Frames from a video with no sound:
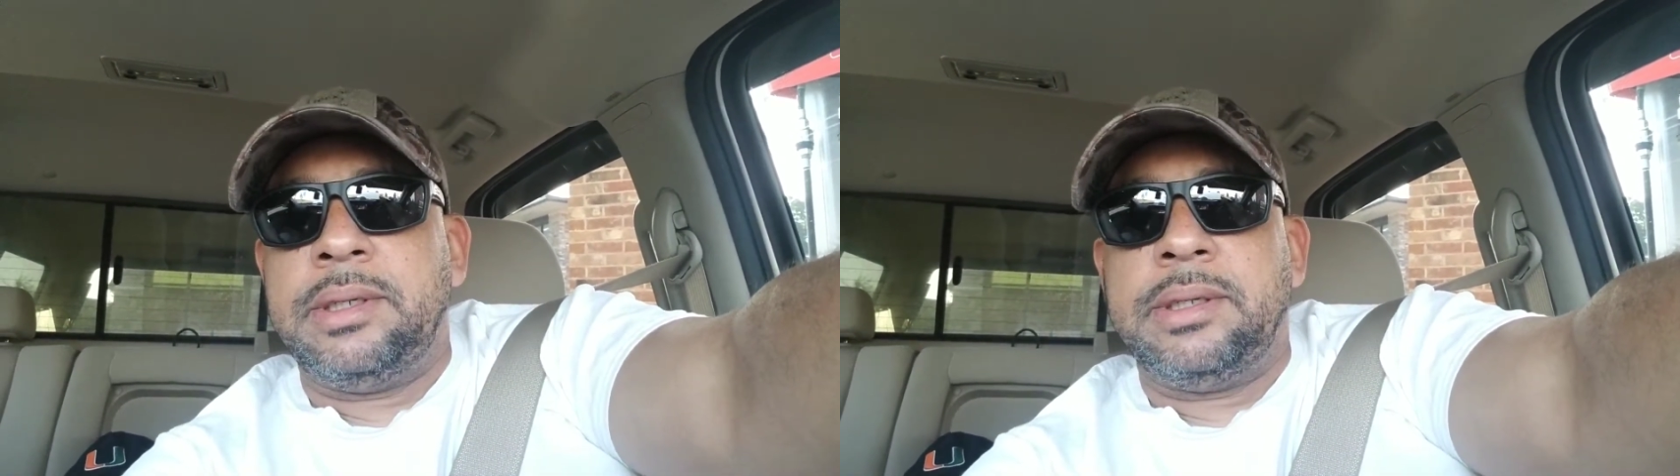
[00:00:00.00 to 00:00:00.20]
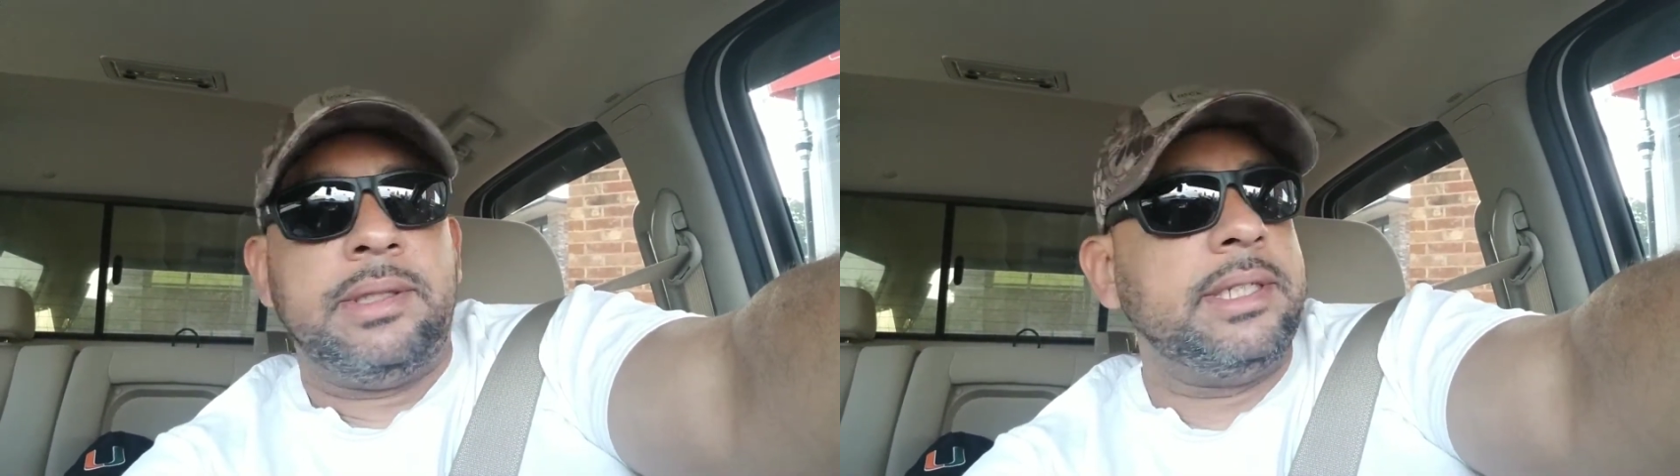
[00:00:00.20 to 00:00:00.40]

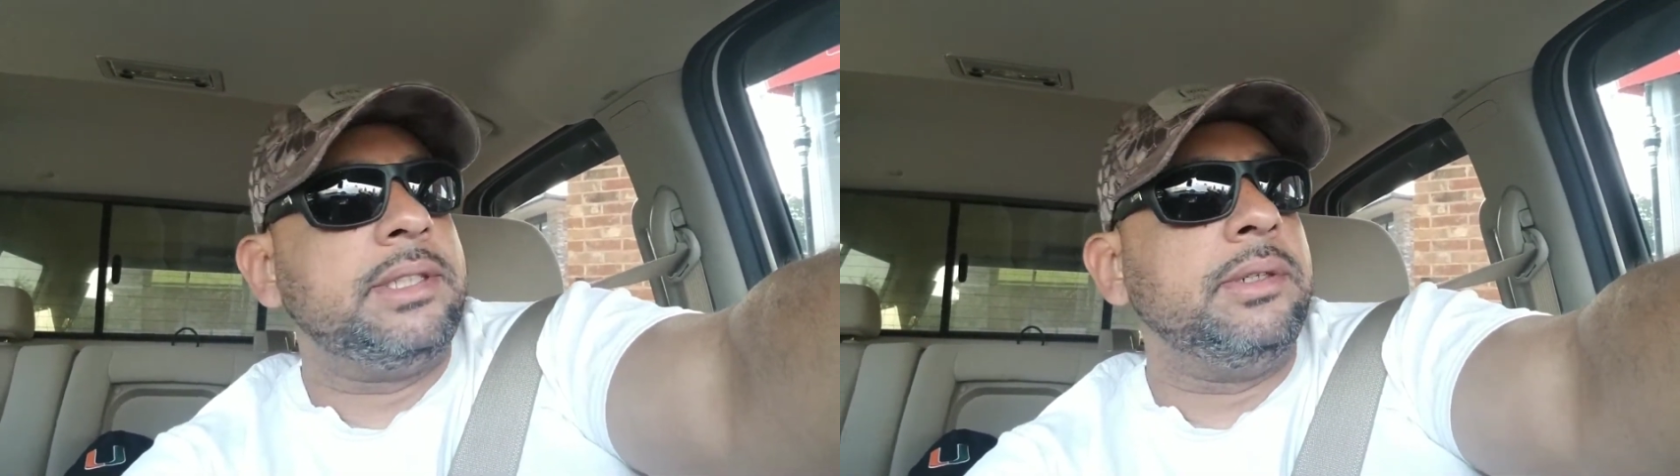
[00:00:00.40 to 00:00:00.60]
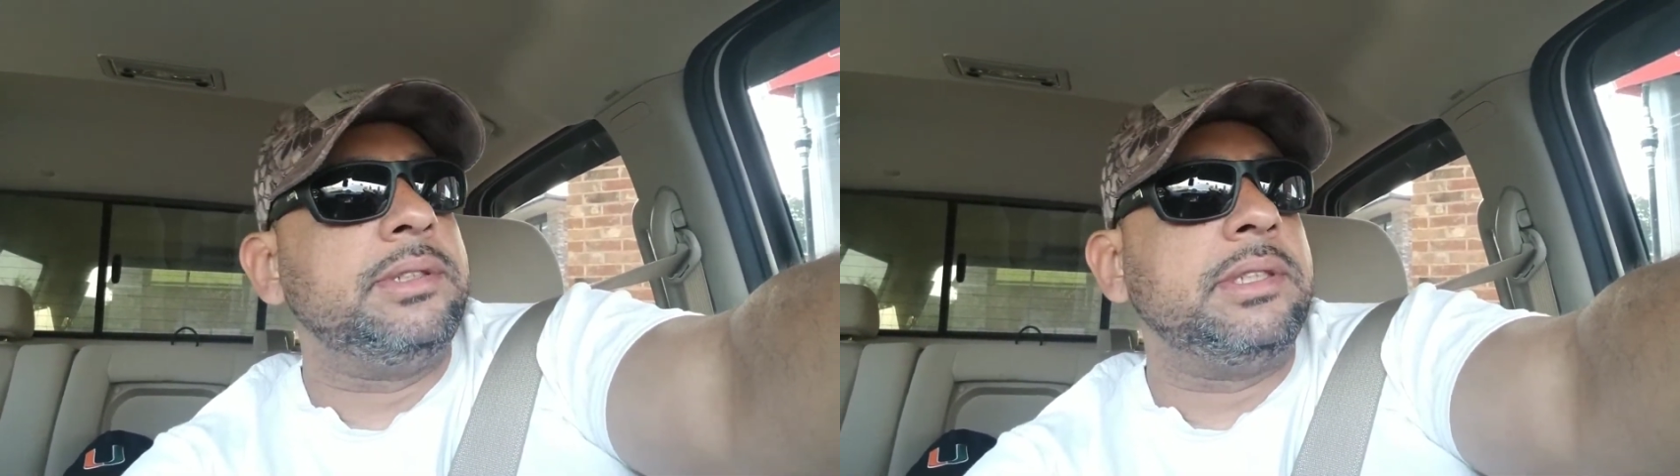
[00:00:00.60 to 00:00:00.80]
These
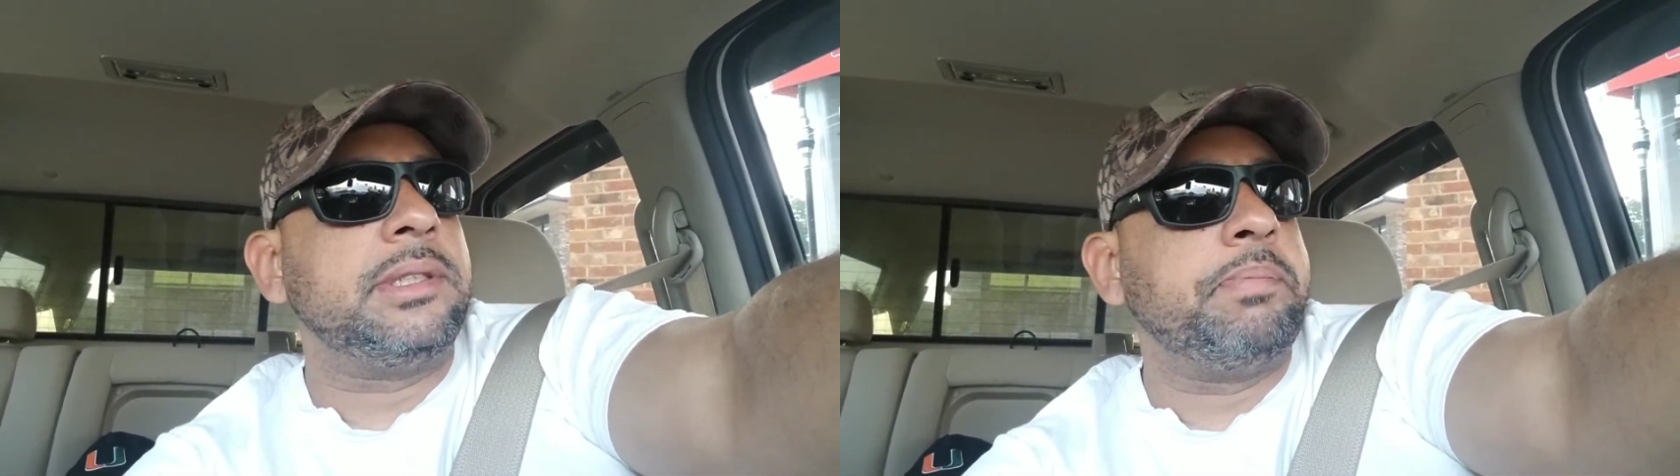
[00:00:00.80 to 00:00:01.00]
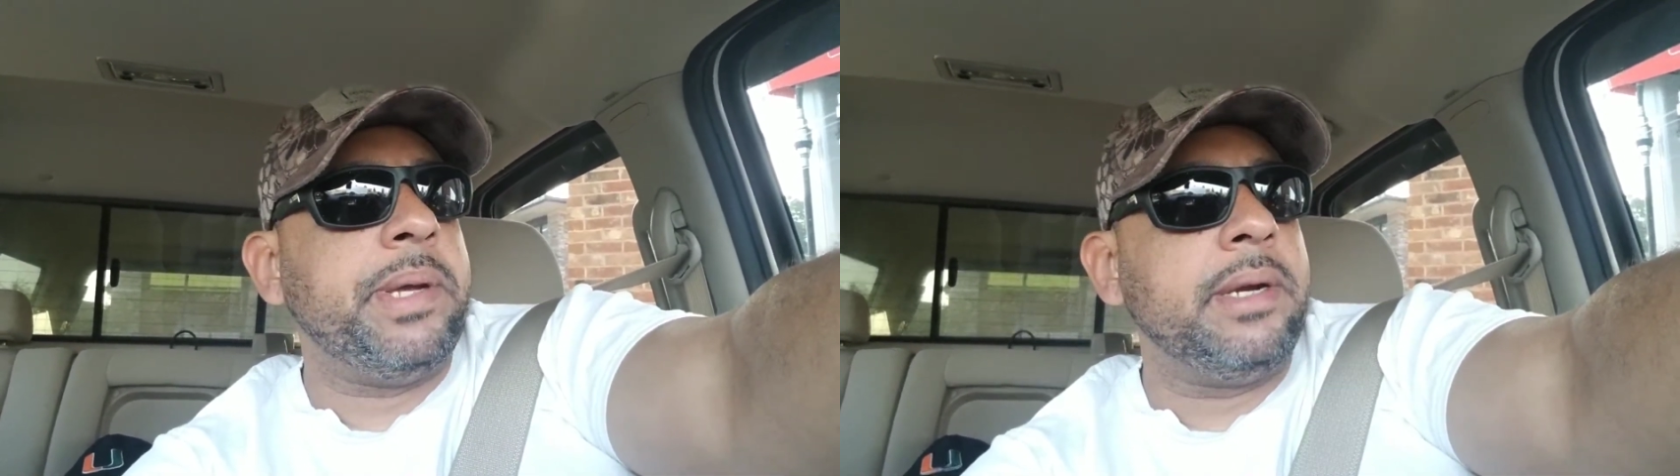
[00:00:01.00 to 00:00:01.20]
dudes
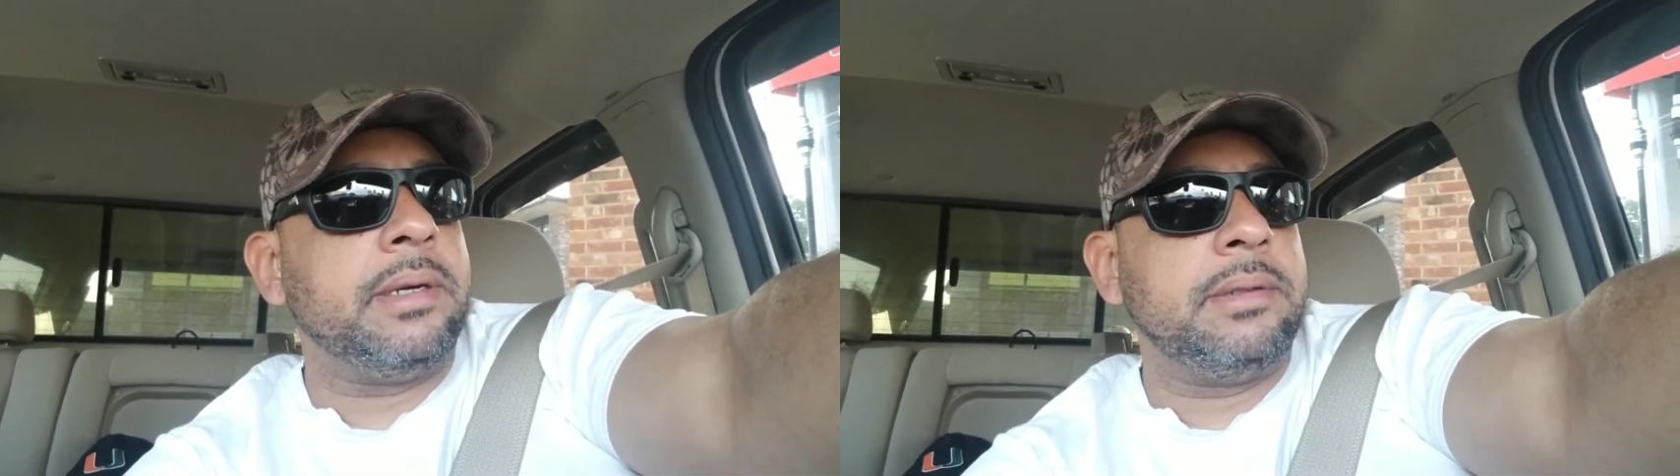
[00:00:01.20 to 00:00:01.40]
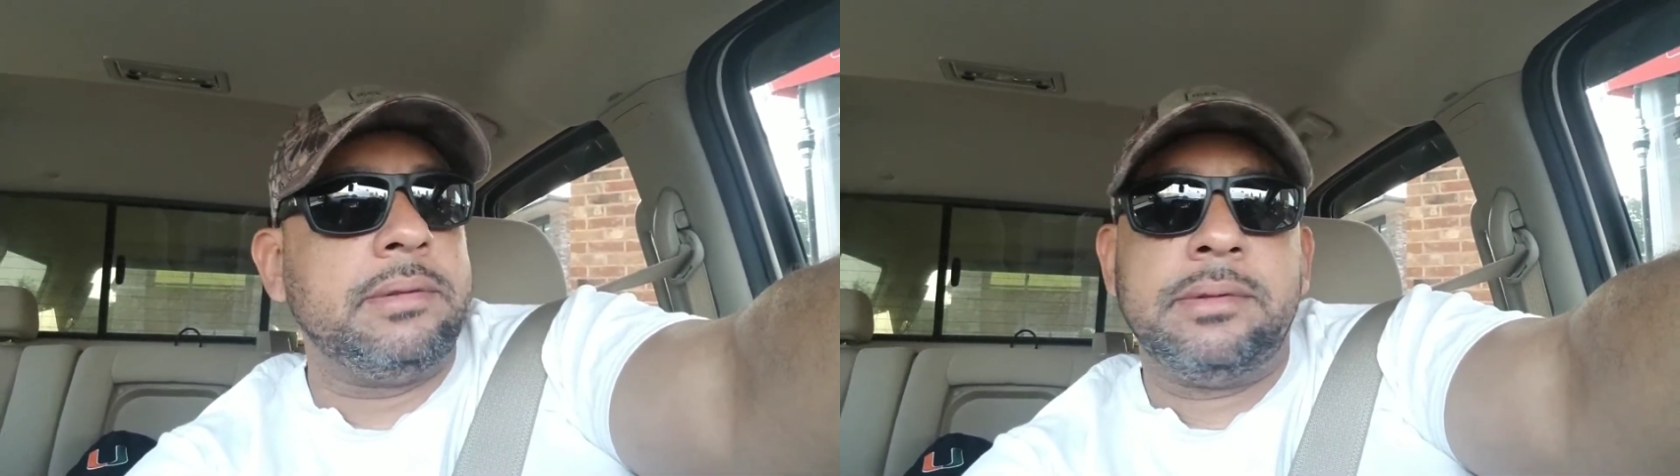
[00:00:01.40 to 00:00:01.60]
disappear.
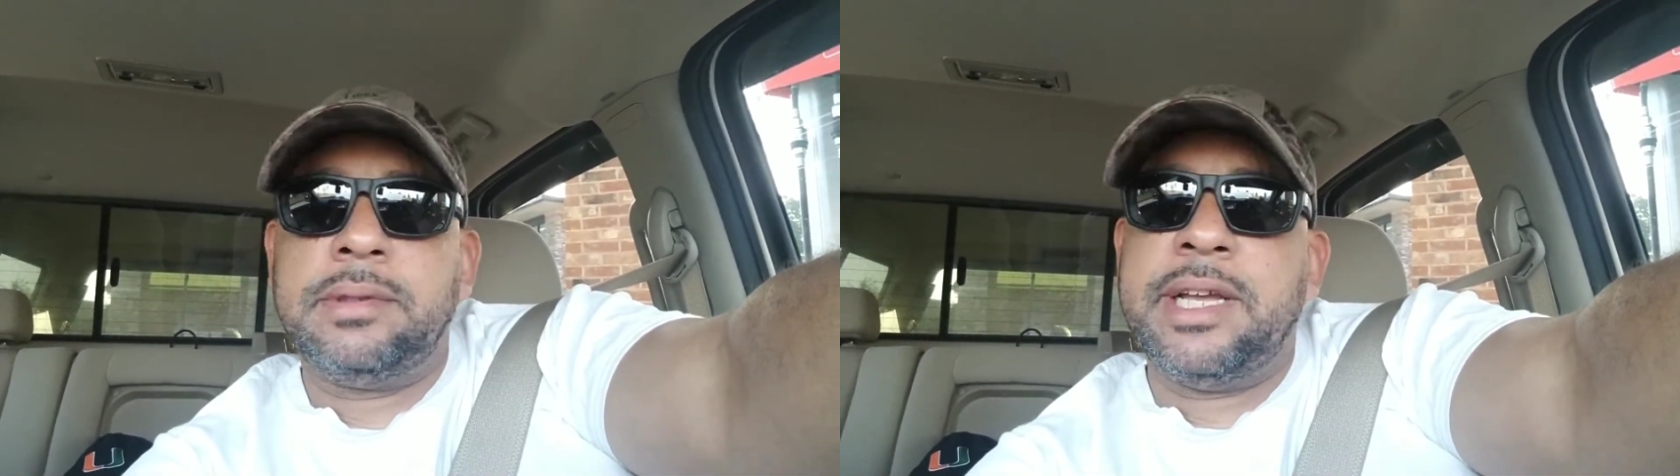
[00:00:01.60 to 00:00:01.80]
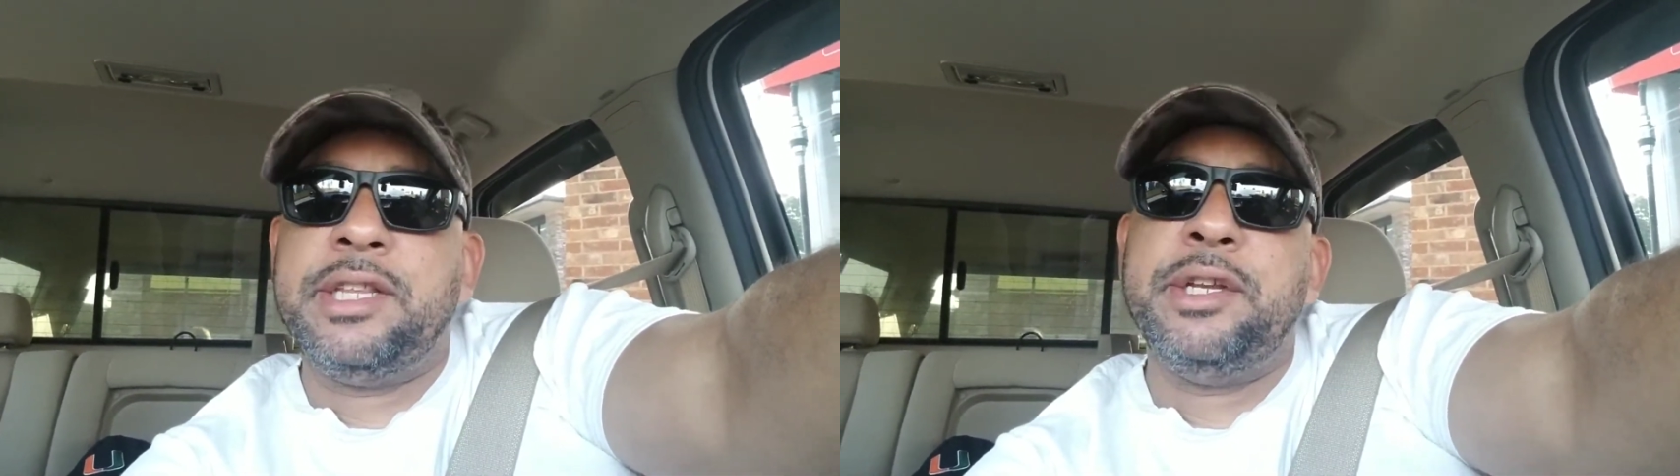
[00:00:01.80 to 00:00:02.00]
And